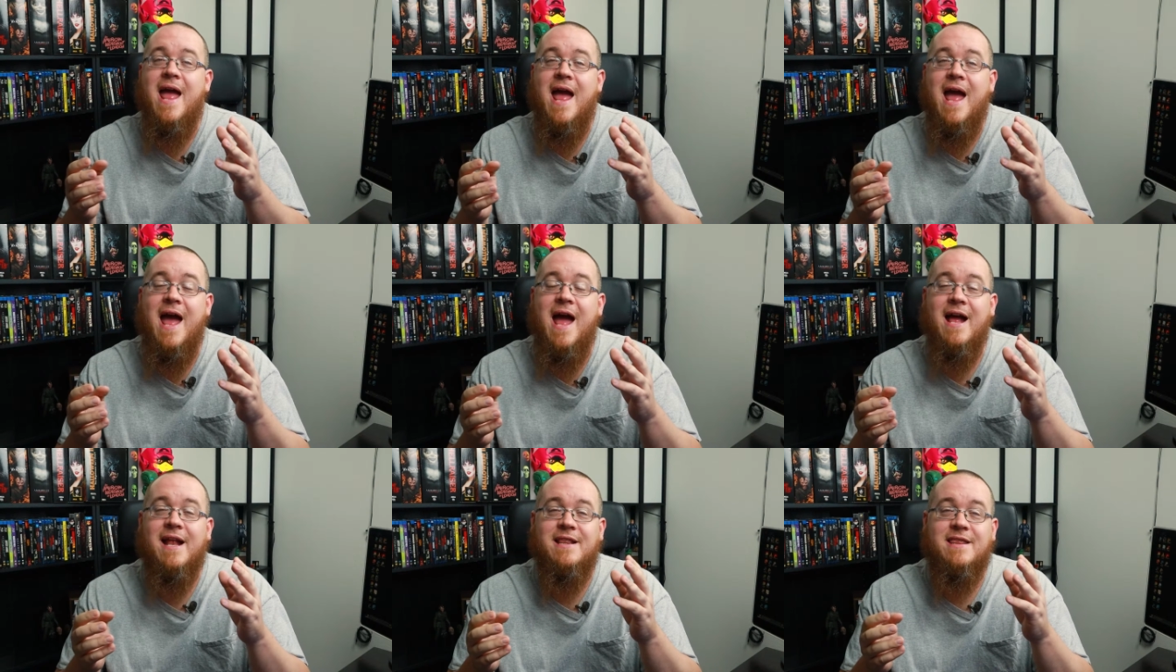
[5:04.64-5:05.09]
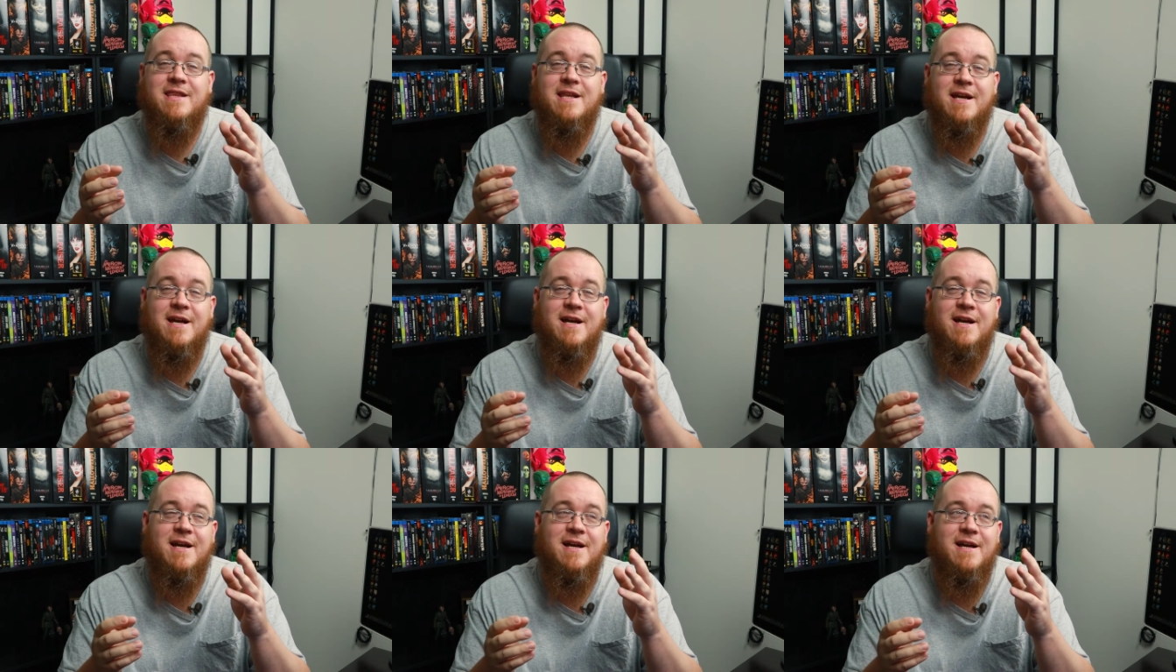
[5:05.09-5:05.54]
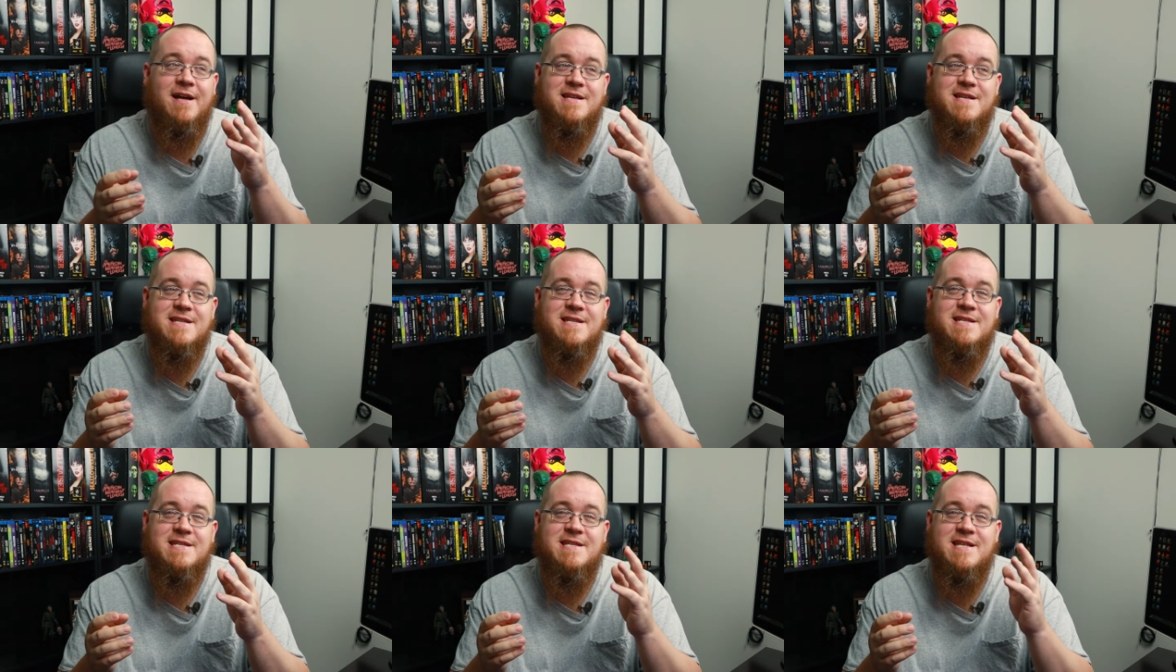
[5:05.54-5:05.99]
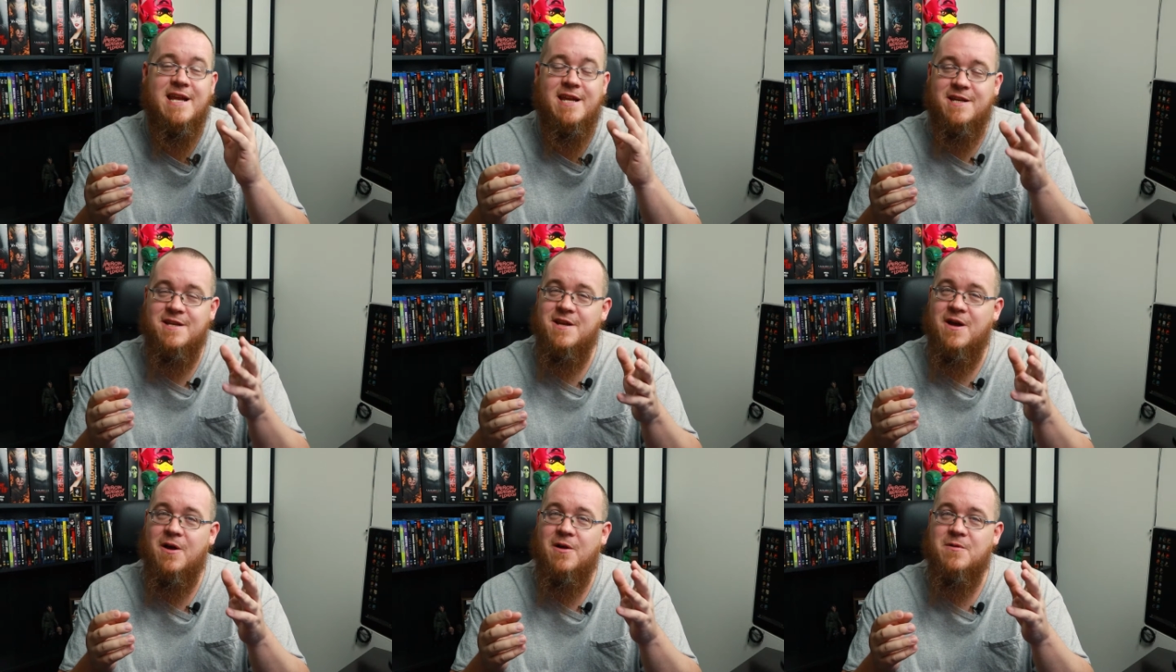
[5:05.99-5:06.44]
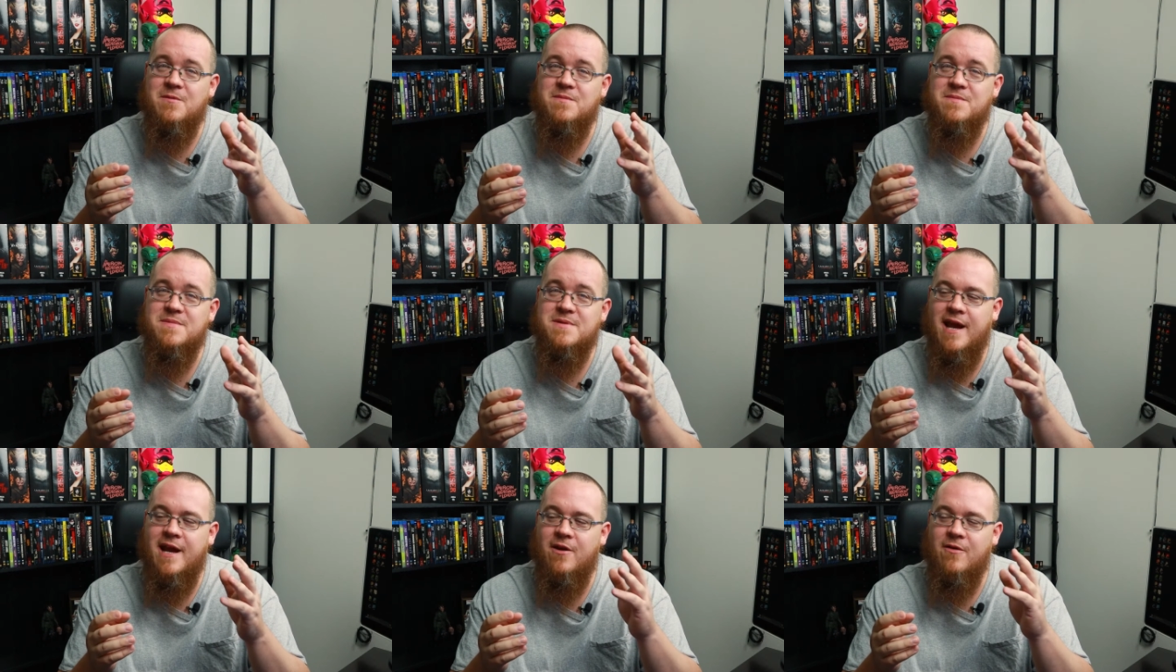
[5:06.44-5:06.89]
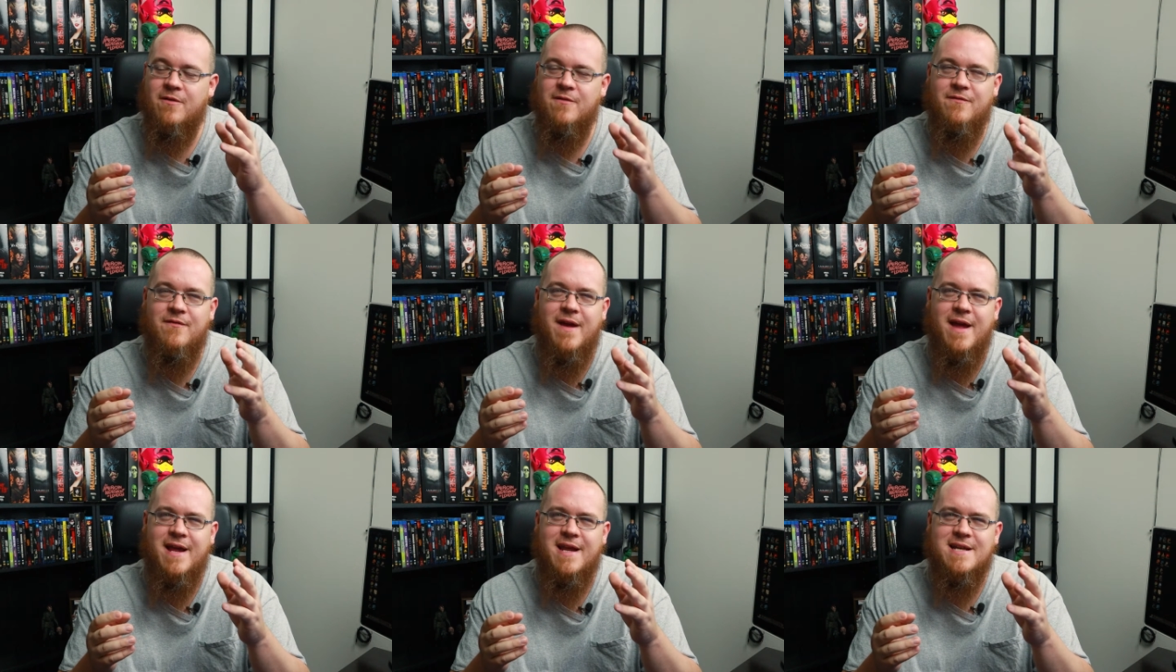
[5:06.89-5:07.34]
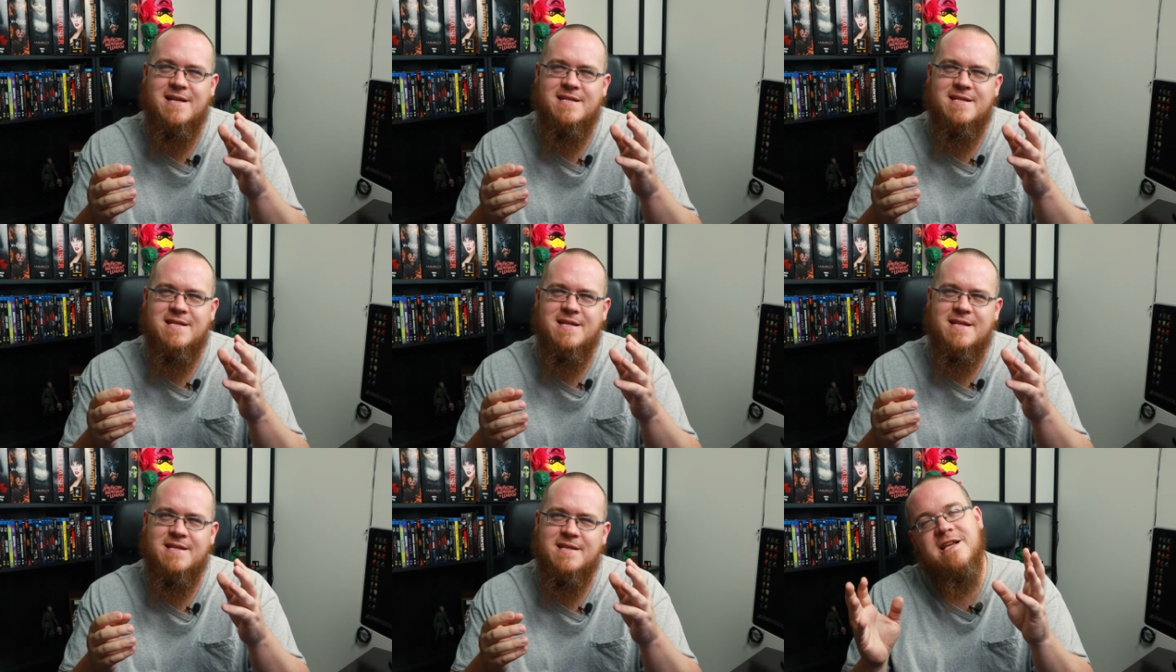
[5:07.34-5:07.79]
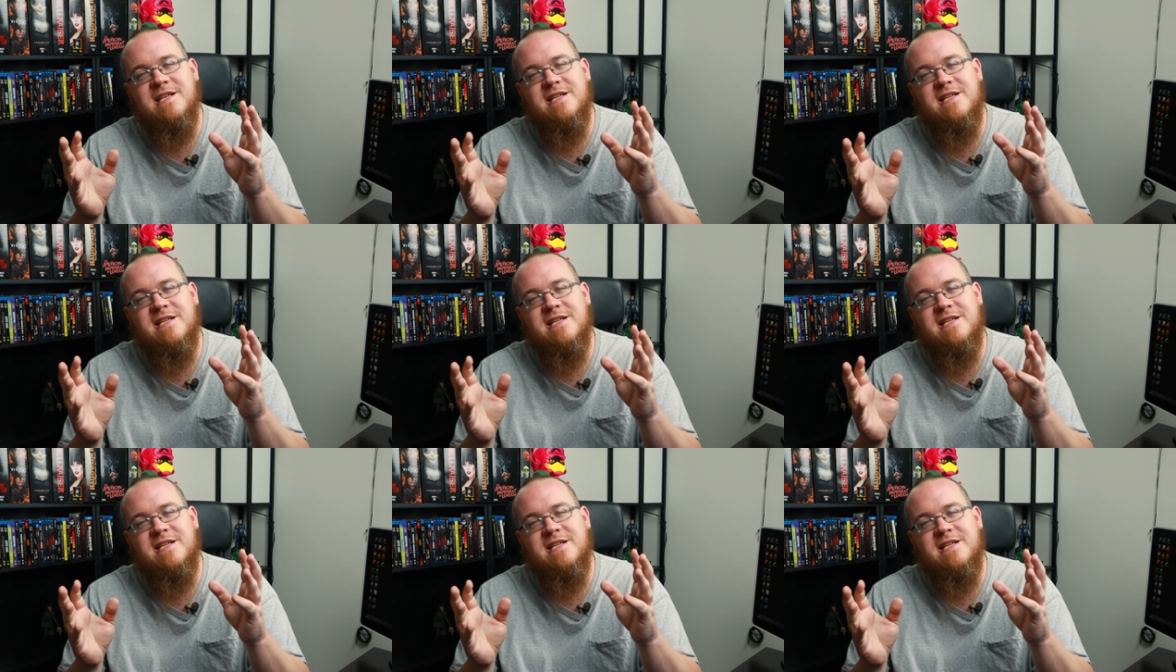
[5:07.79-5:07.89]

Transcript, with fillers: at the Cinedomes here in Vegas,